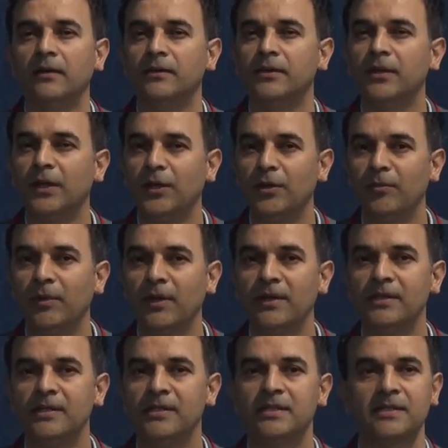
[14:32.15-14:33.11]
the
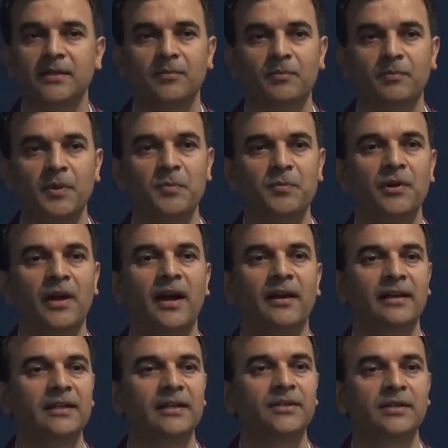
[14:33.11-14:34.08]
humanist people are
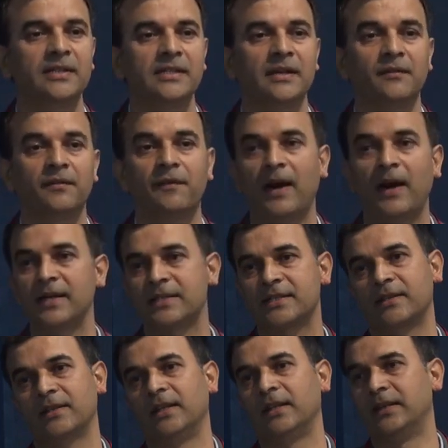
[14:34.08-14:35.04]
increasing
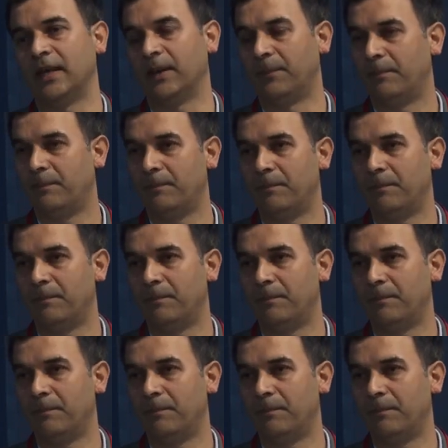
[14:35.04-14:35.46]
faster than them.